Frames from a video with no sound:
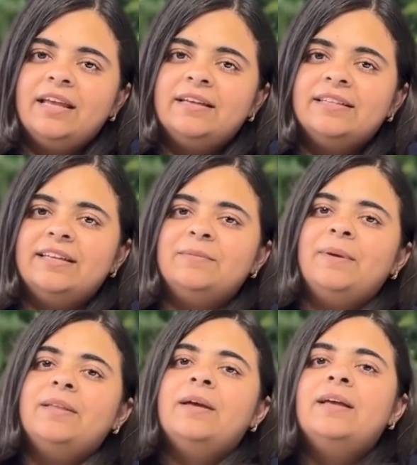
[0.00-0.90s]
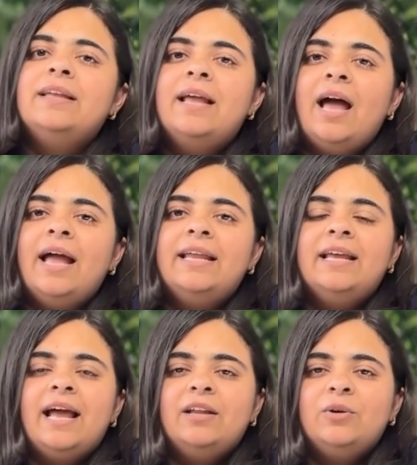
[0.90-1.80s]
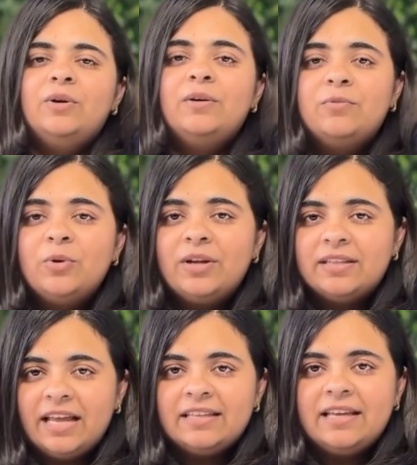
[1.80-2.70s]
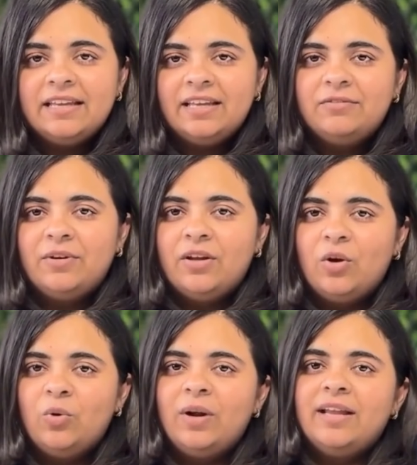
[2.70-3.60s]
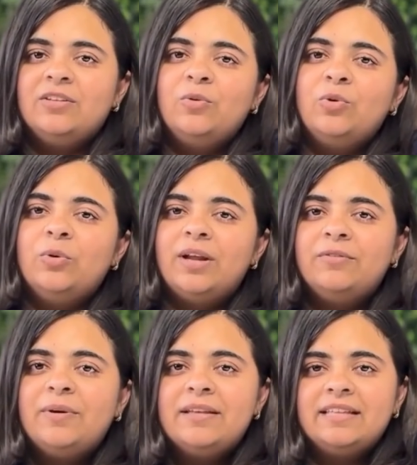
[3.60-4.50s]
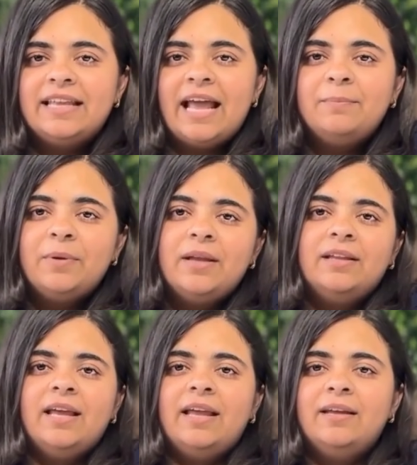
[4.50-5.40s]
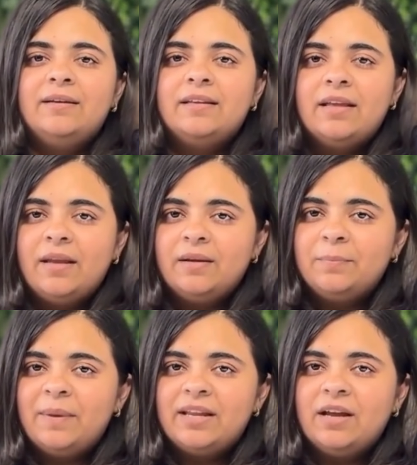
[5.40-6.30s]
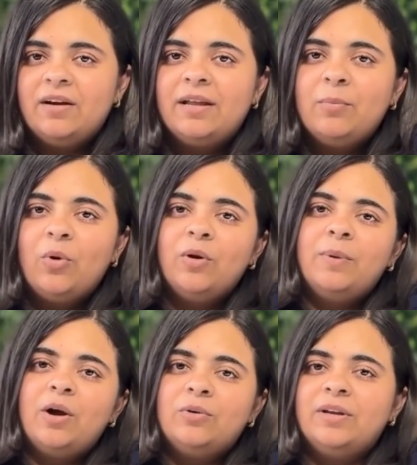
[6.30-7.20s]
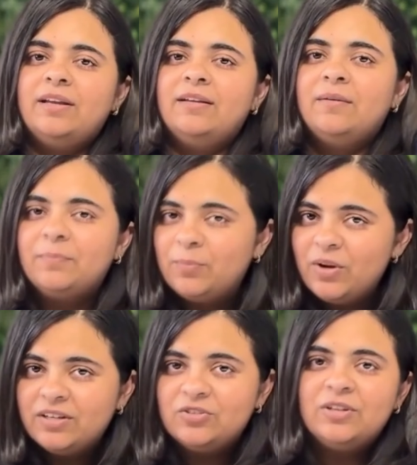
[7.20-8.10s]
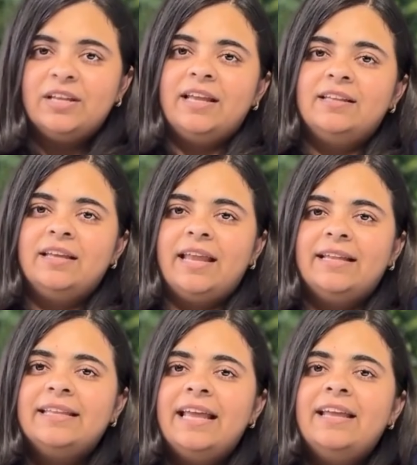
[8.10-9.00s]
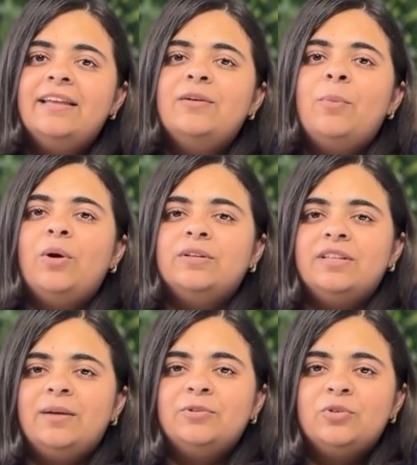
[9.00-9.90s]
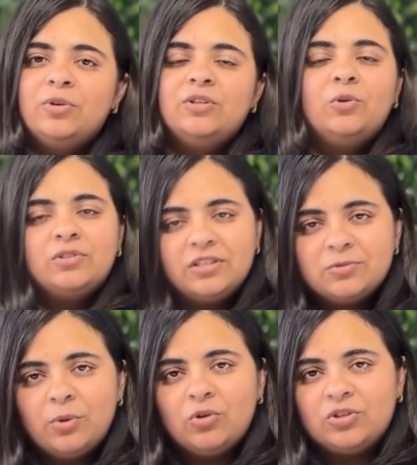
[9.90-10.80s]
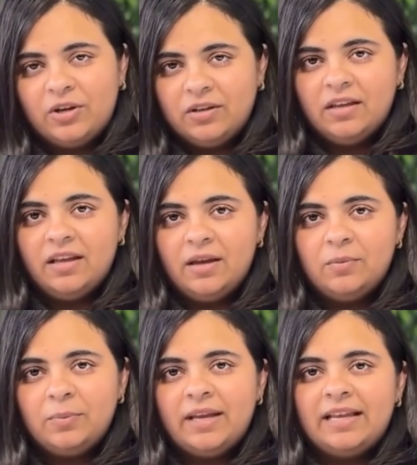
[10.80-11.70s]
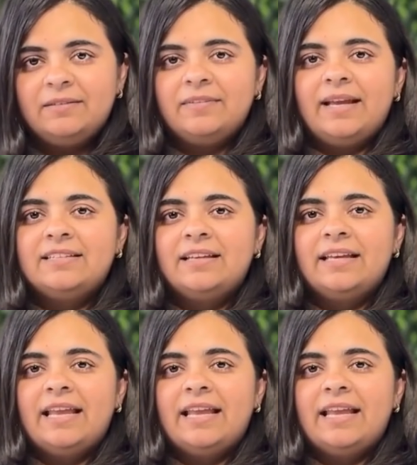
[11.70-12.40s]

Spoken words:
This method is highly accurate for detecting even low SO2 levels in ambient air. By learning more about it, monitoring it, and taking small steps to reduce exposure, we'll invest in